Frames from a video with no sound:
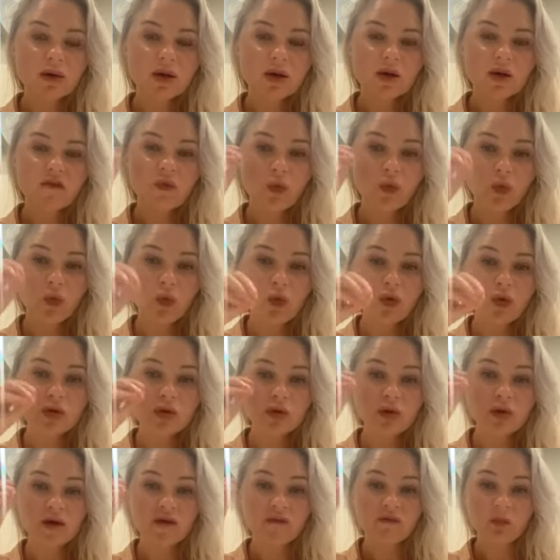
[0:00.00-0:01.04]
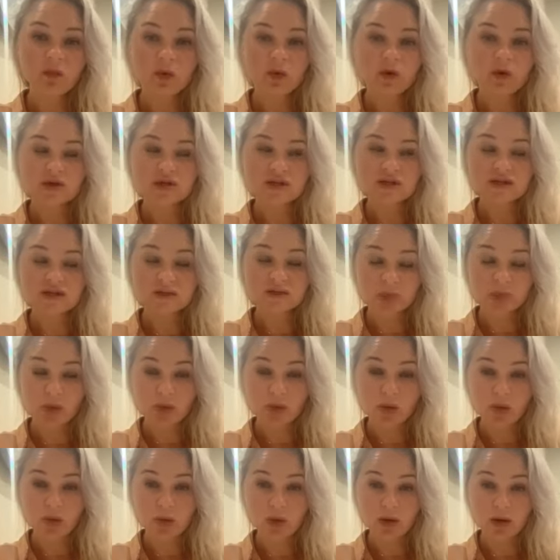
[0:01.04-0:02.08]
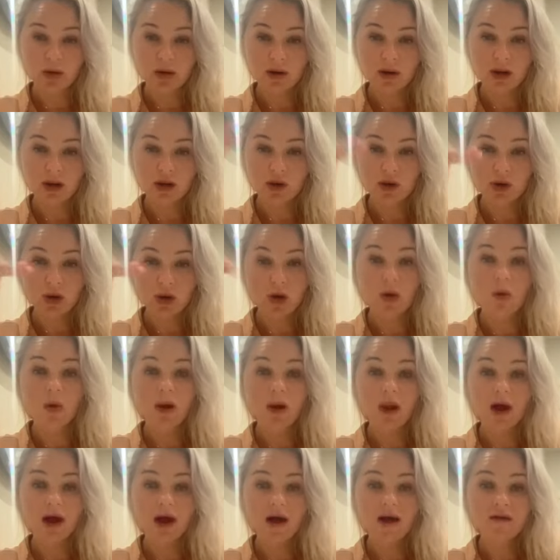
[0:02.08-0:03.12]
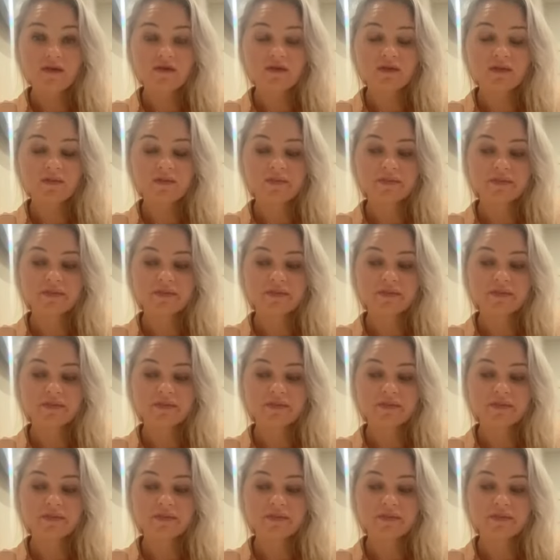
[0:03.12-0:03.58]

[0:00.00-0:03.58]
if all you have watched is porn in your whole life,